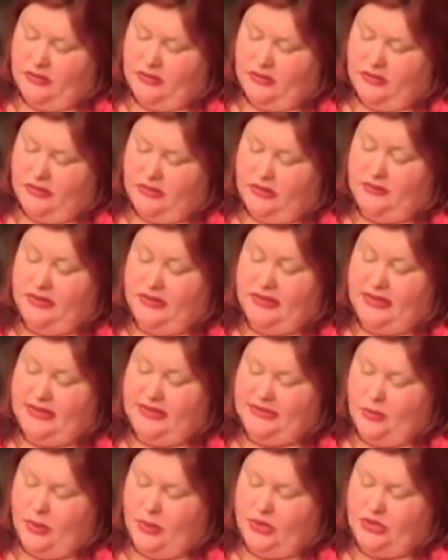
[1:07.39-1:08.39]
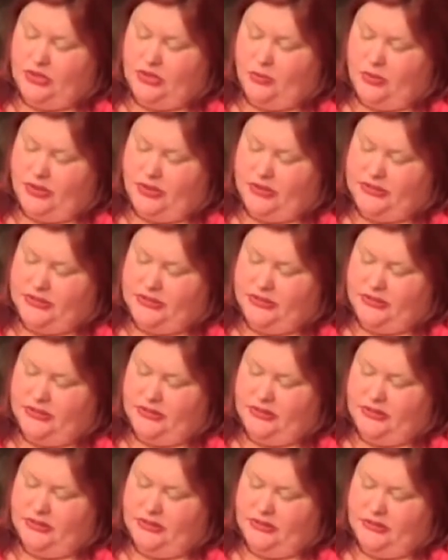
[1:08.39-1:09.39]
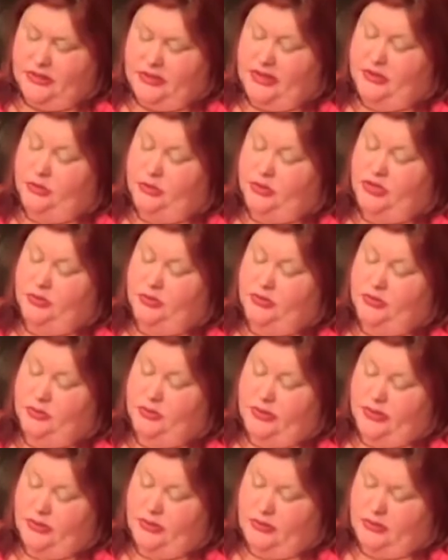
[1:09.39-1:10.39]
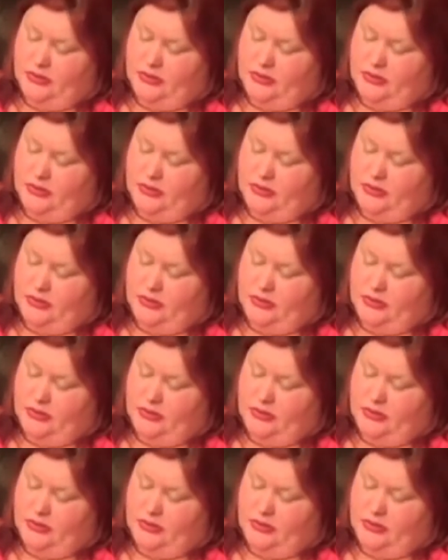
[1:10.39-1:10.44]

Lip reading: then realizing where she was and who she was with.